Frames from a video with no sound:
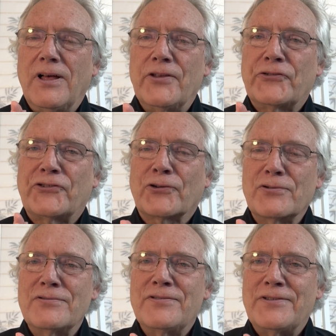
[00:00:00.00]

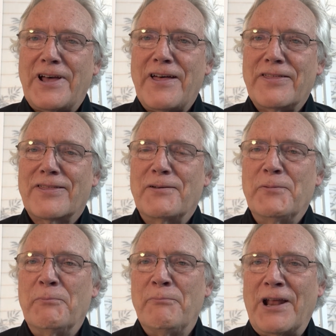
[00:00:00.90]
certain death
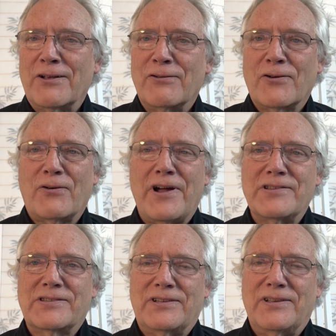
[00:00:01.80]
medical
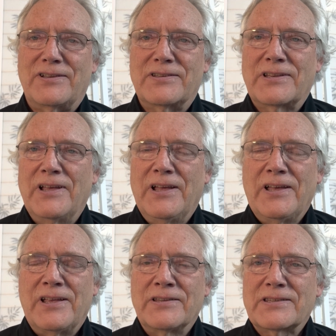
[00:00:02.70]
crises,
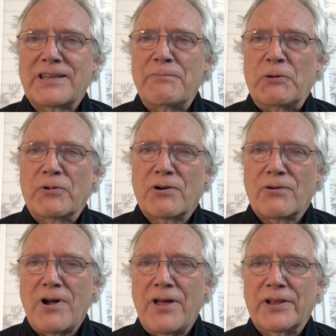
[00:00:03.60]
and some that were
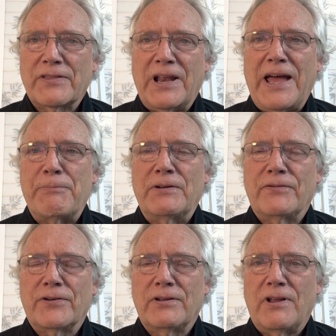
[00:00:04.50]
chronic that happened
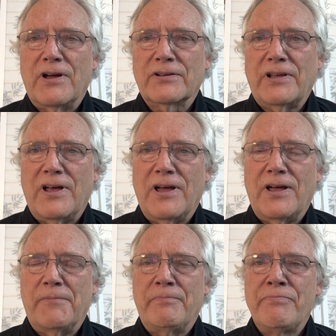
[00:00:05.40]
for a long
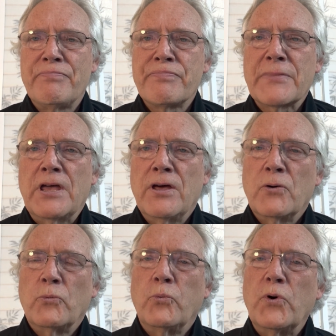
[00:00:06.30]
time,
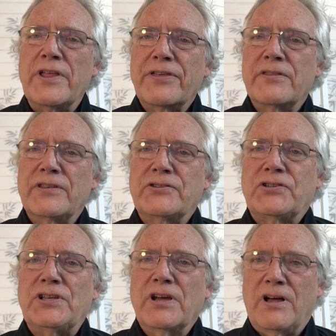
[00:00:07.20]
with the
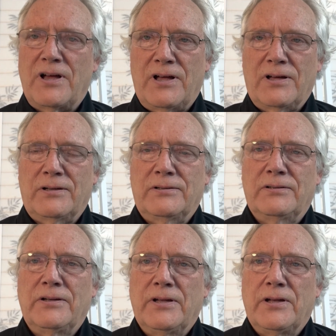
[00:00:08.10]
Qigong
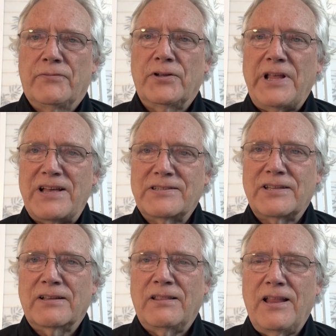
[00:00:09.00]
for
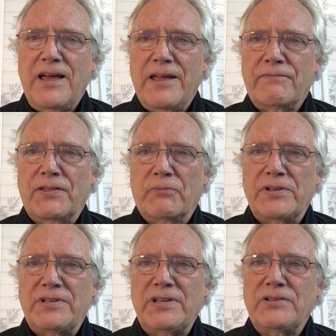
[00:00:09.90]
lasting life that we
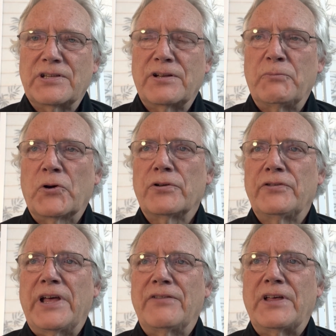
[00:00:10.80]
teach at
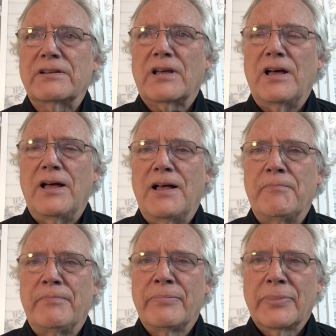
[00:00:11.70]
immortalnow.com.